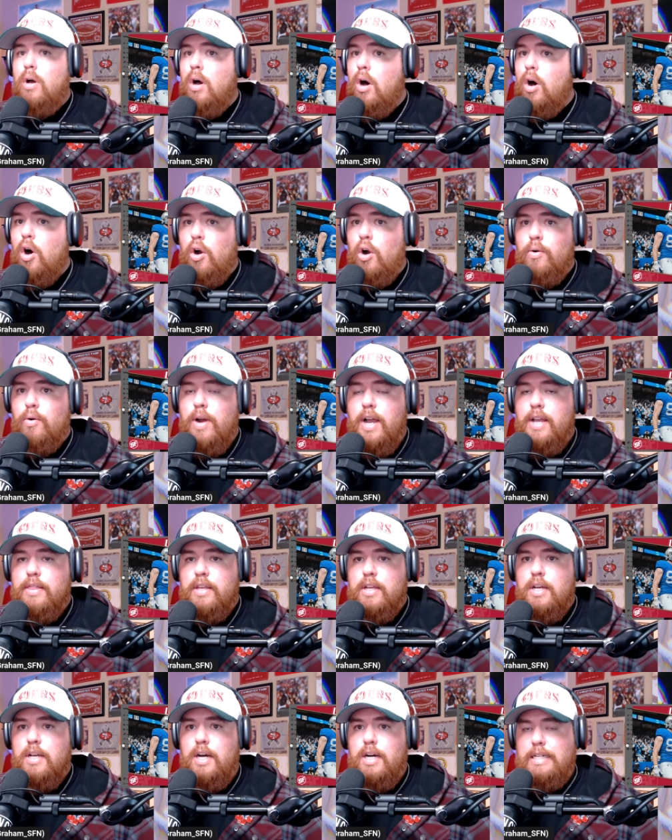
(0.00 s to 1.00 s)
All right,
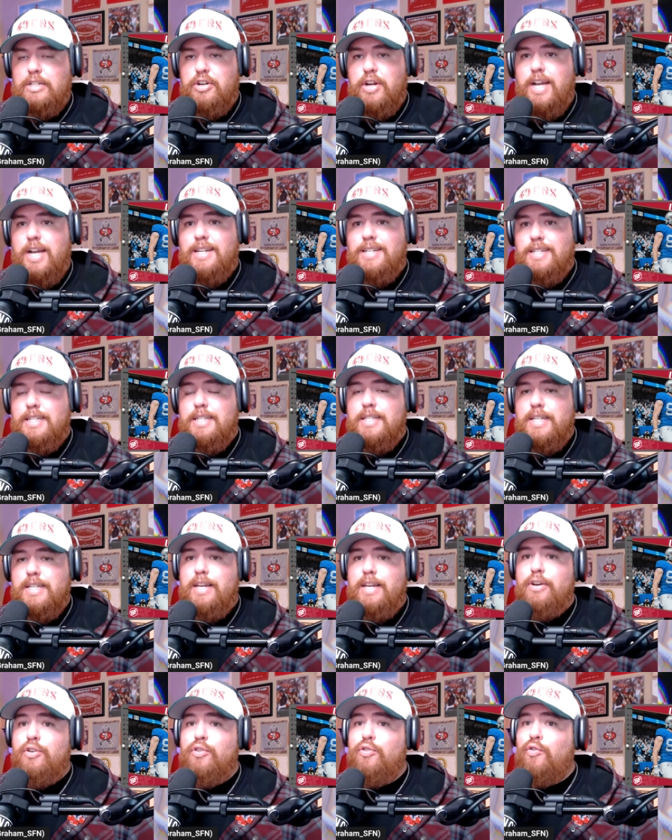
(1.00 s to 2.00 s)
the contract
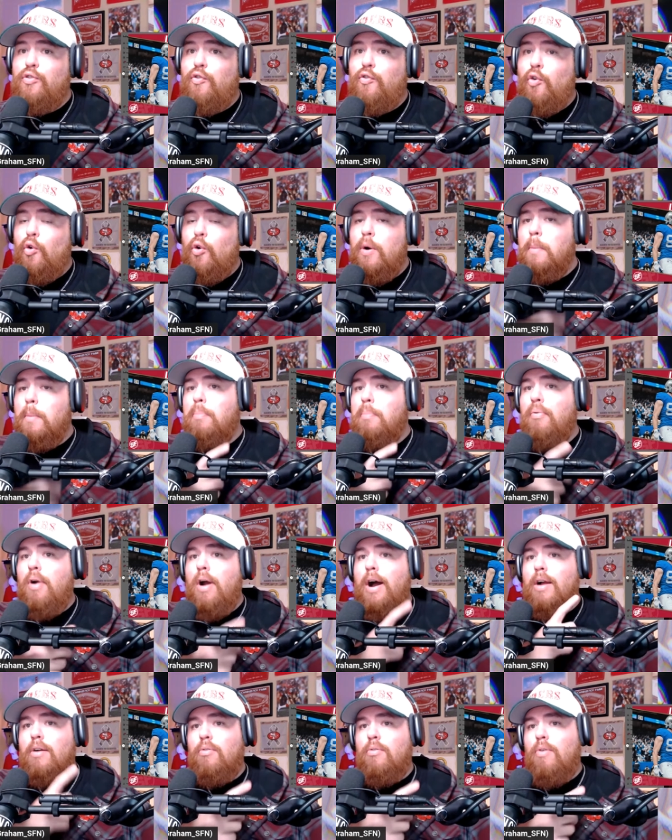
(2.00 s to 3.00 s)
details for
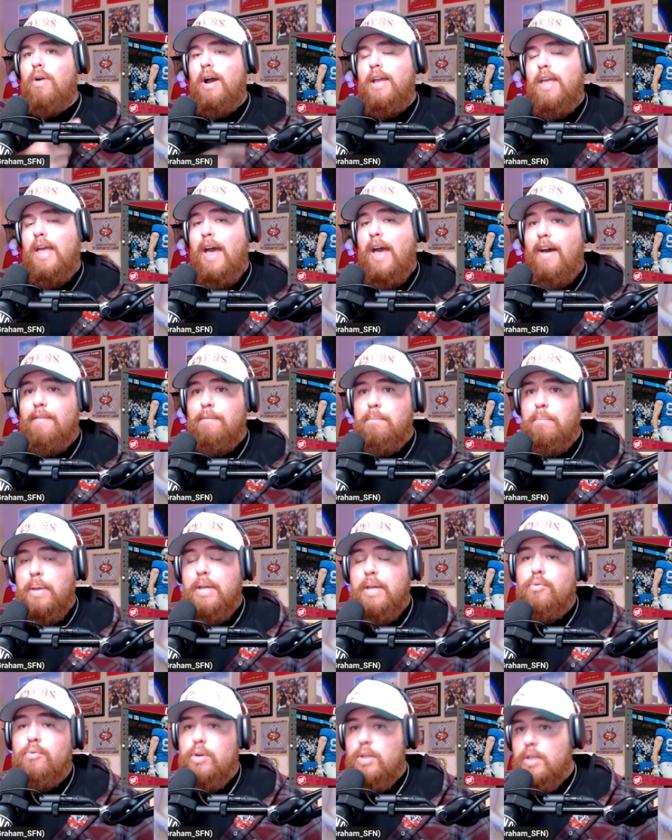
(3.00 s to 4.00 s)
Brock Wright have
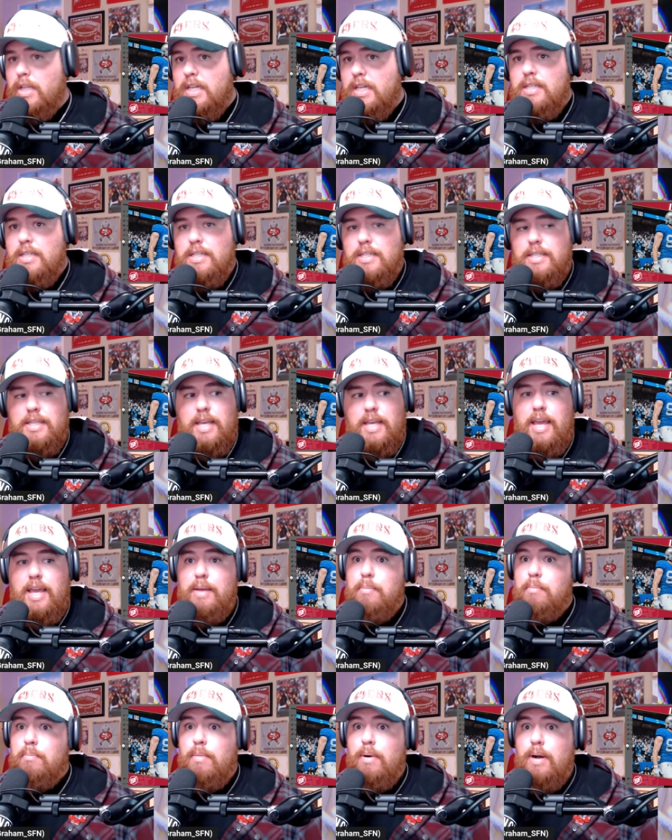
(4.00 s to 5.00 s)
been released,
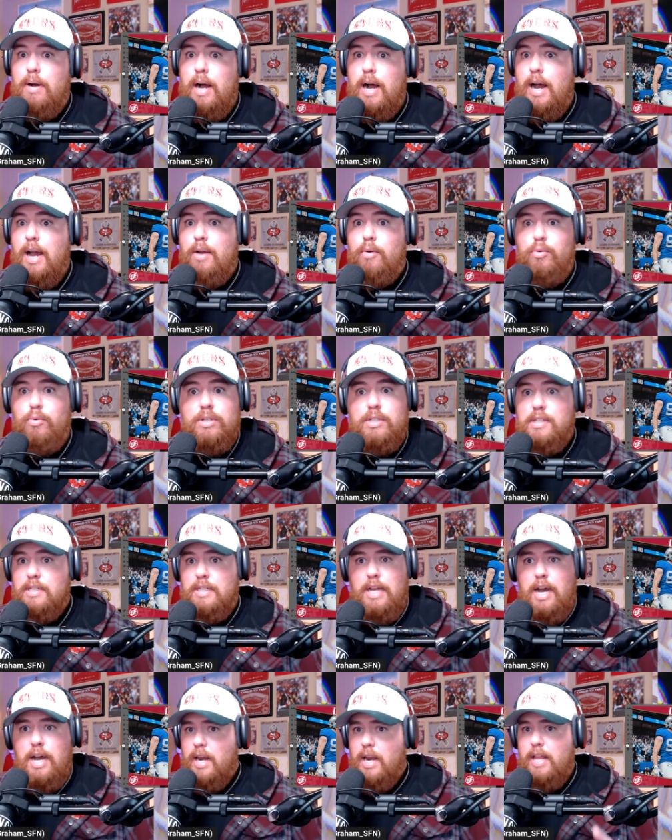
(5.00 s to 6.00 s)
and I was
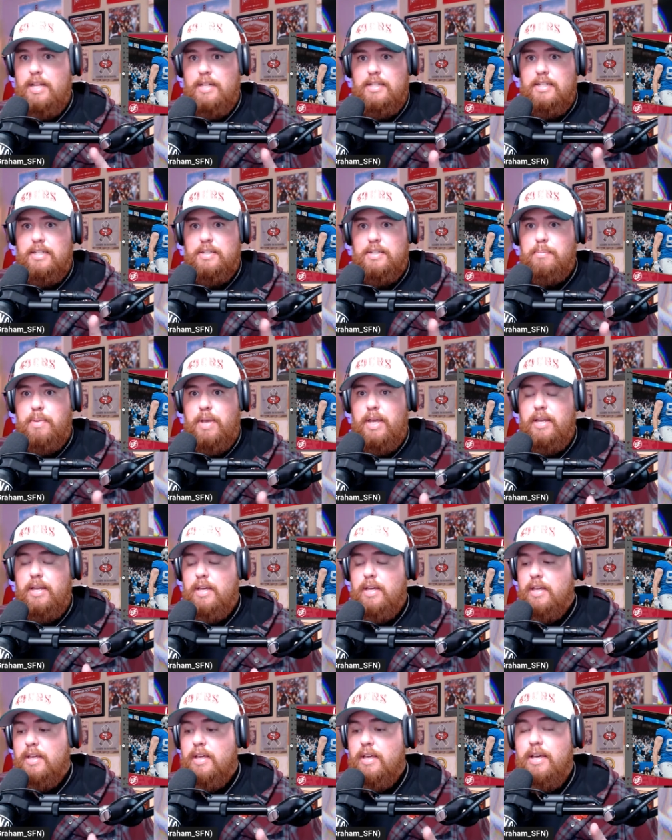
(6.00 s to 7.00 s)
not
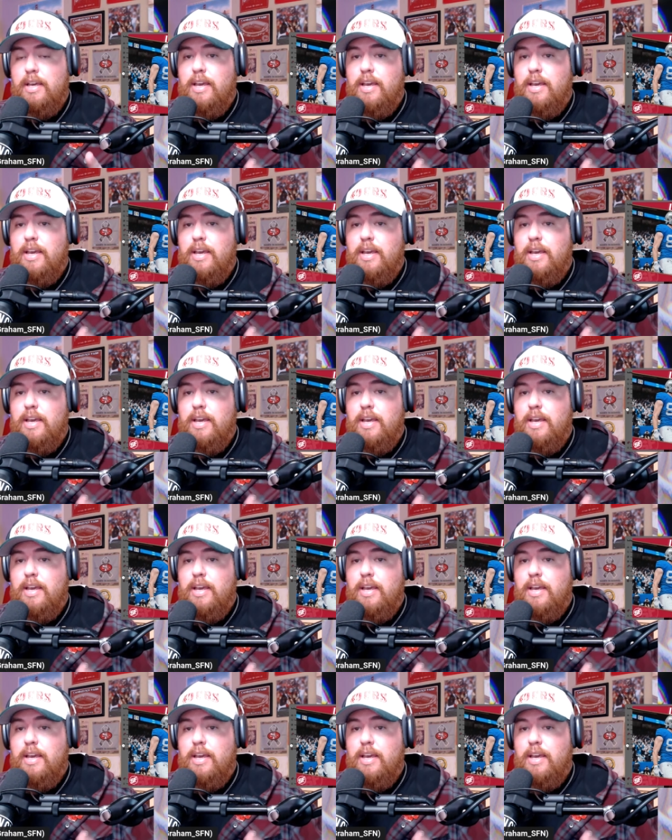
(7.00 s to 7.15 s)
anticipating